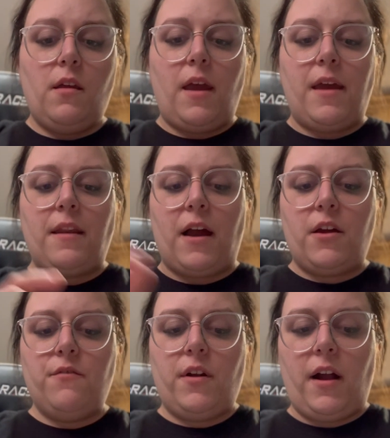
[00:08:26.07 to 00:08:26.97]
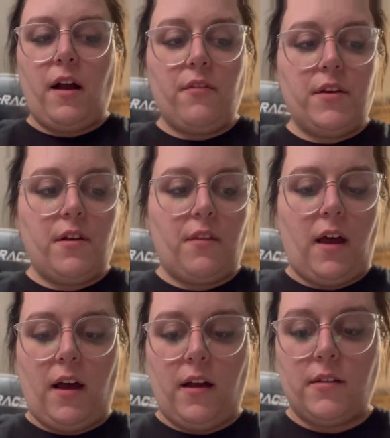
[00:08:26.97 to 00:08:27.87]
And I couldn't figure out how they done the
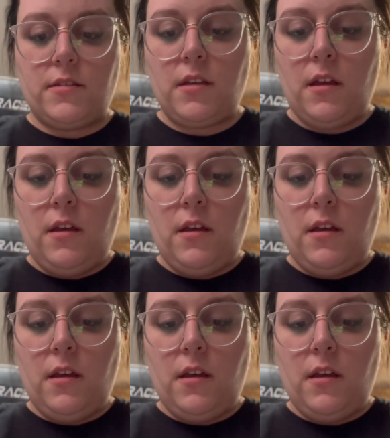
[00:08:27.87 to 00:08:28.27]
eyes.